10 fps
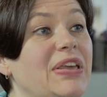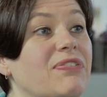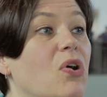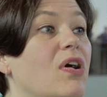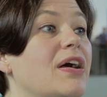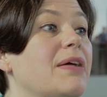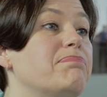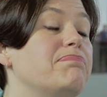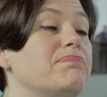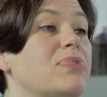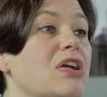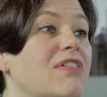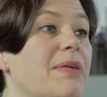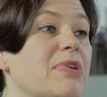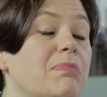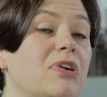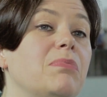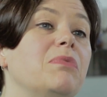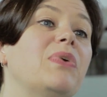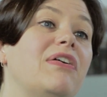We've got a program at the
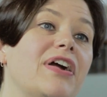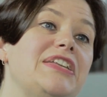moment where